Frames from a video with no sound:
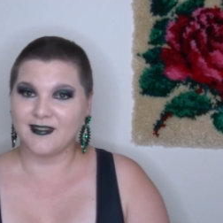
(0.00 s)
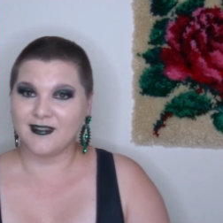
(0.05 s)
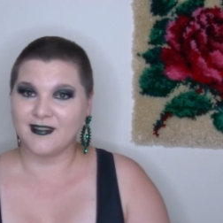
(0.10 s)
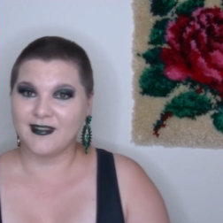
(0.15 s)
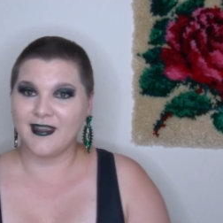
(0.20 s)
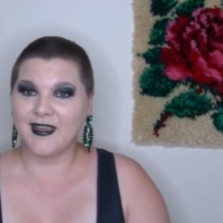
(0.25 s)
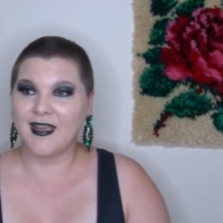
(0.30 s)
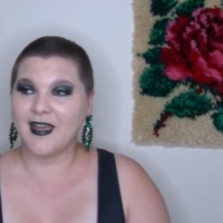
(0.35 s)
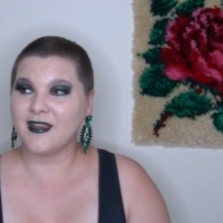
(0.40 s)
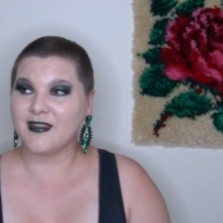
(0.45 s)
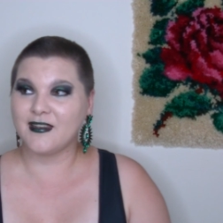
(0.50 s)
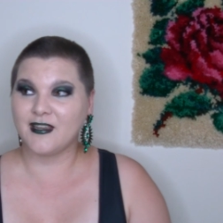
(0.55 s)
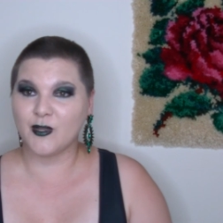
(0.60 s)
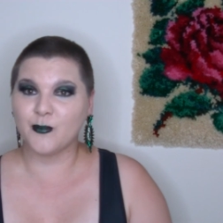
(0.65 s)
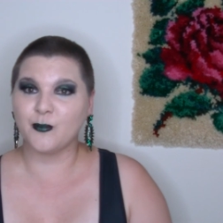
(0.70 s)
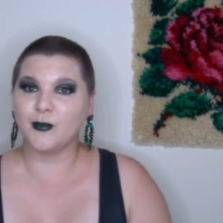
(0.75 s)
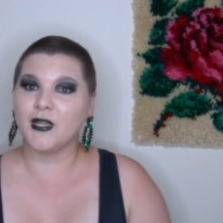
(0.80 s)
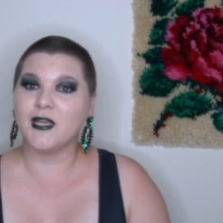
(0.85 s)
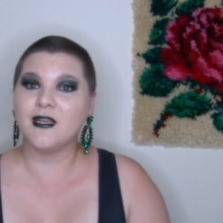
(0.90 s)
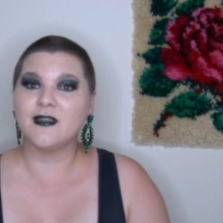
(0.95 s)
He had
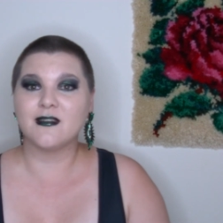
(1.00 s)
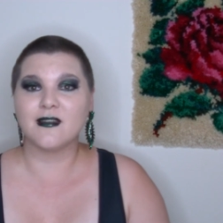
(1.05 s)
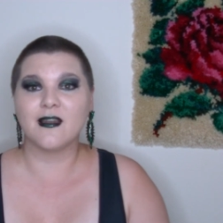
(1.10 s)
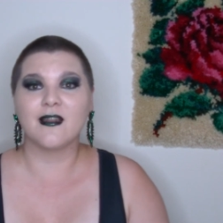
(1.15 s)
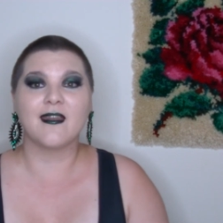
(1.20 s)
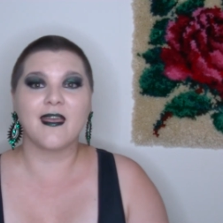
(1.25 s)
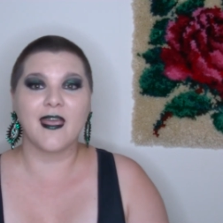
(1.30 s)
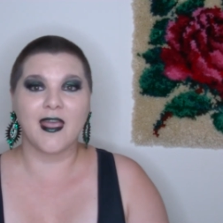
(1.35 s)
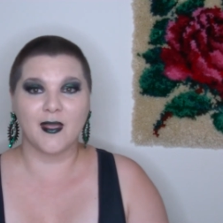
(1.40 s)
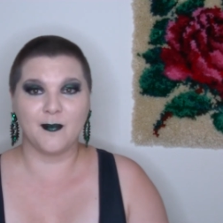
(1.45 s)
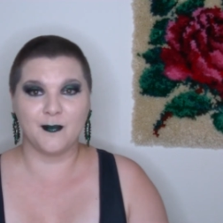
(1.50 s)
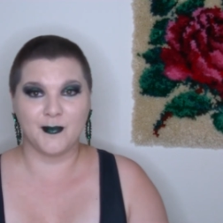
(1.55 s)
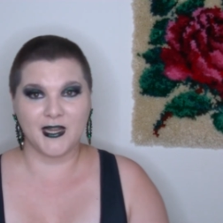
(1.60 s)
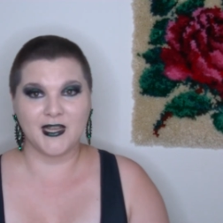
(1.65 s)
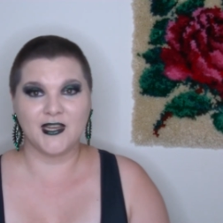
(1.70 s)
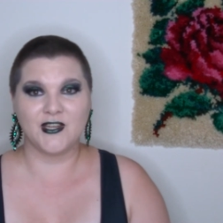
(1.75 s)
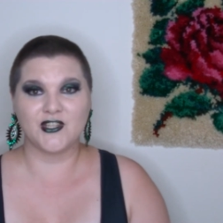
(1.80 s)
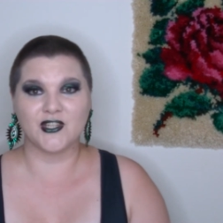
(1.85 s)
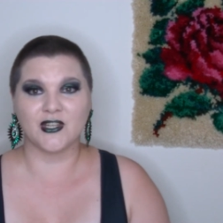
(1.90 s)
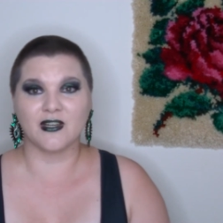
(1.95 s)
complete and utter
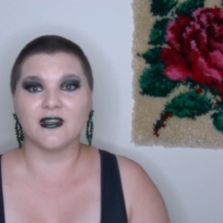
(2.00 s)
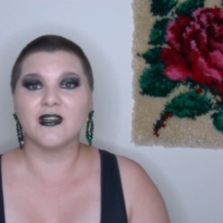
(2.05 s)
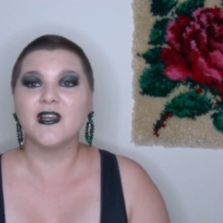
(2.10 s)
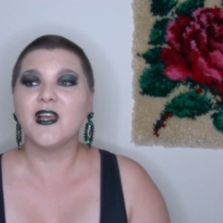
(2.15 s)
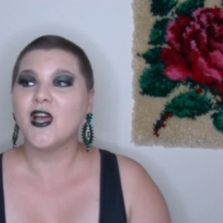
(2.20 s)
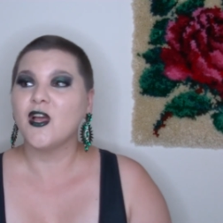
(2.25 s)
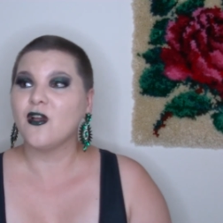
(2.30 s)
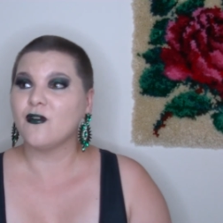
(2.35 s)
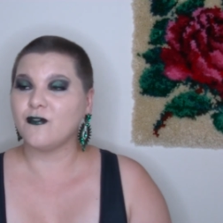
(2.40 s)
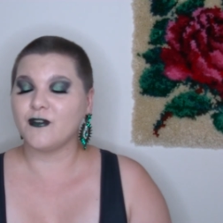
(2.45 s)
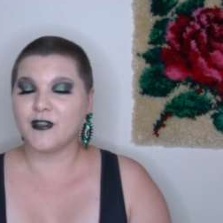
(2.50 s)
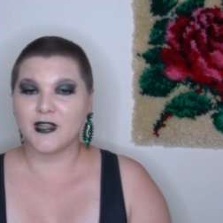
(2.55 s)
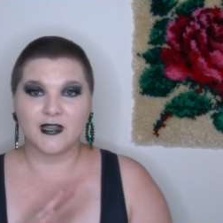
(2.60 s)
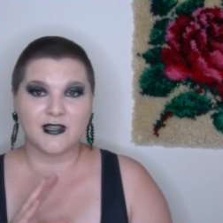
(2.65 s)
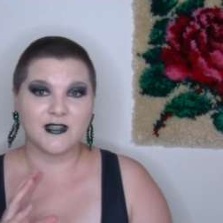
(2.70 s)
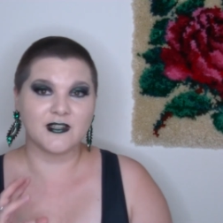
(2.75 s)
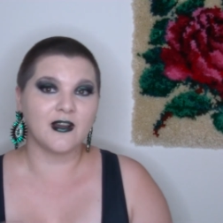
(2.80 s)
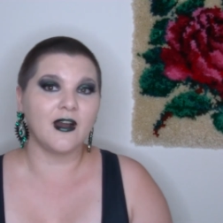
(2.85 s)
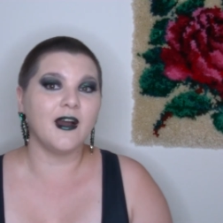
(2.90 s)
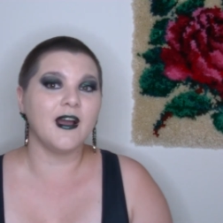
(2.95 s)
amnesia for that
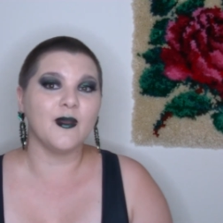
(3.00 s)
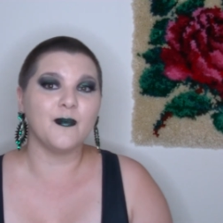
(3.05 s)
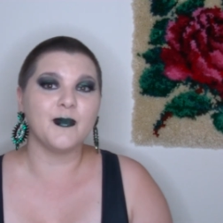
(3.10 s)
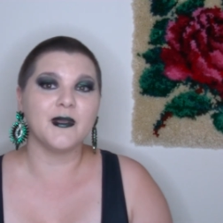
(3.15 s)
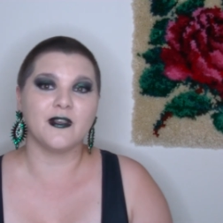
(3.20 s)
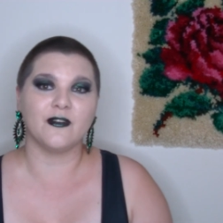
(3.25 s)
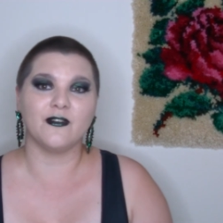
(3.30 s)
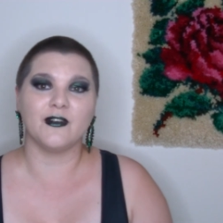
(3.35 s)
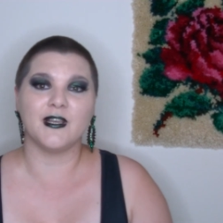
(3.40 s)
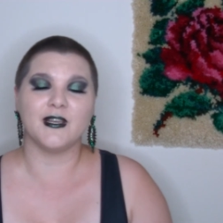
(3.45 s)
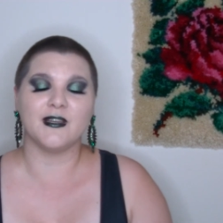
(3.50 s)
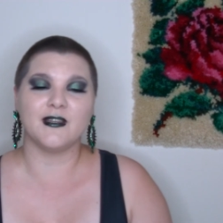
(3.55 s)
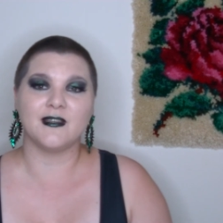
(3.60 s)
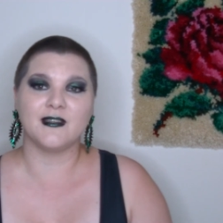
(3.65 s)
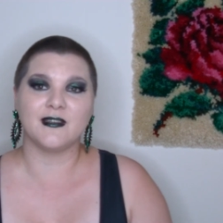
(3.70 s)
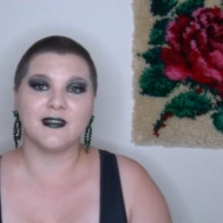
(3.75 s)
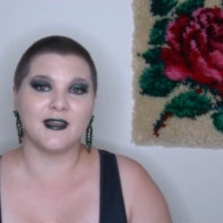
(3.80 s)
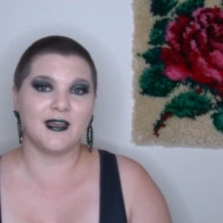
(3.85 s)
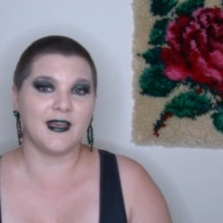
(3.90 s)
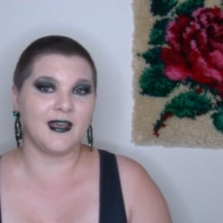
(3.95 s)
entire period
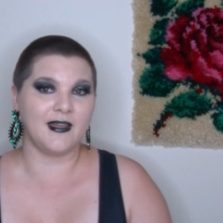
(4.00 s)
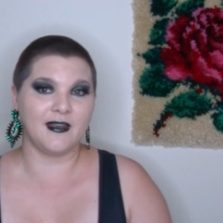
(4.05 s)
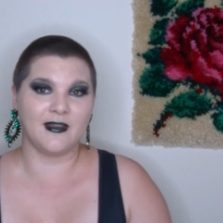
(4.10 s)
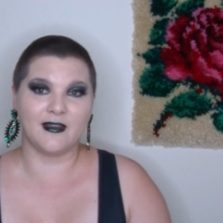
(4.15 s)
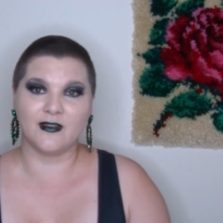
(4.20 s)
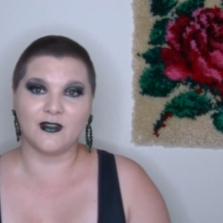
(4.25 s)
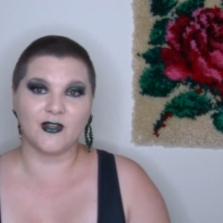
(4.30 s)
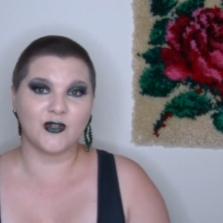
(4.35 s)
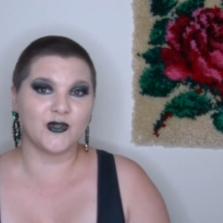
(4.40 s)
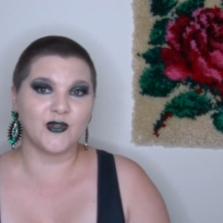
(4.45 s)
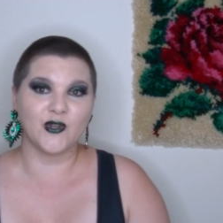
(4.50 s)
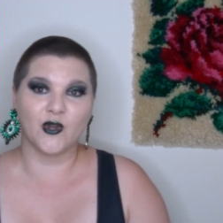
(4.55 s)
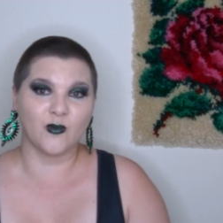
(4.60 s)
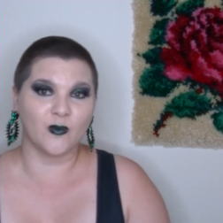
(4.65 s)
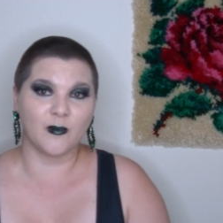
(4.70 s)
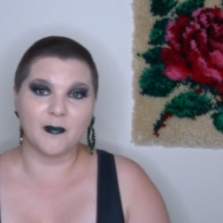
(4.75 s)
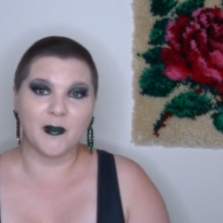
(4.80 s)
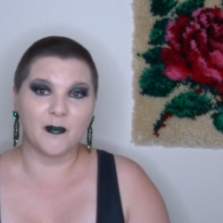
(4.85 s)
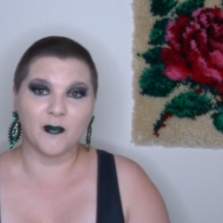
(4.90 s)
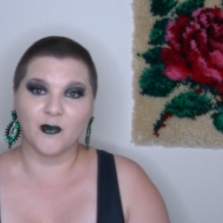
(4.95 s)
and could not
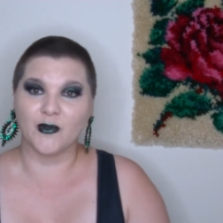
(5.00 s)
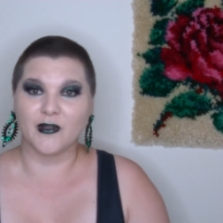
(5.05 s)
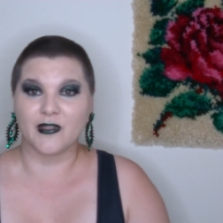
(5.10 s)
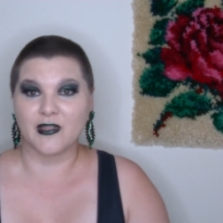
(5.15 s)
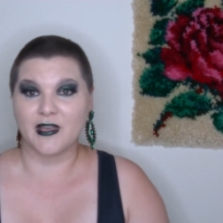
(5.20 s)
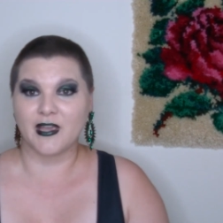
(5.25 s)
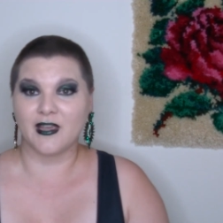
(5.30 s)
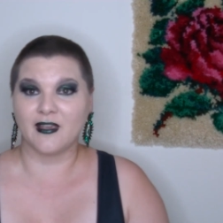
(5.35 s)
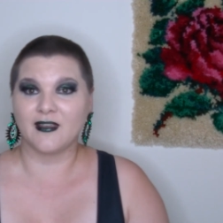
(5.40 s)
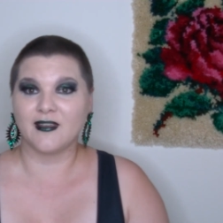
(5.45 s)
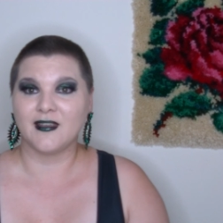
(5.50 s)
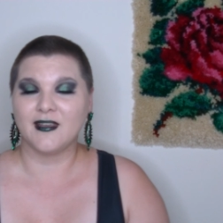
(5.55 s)
remember a thing.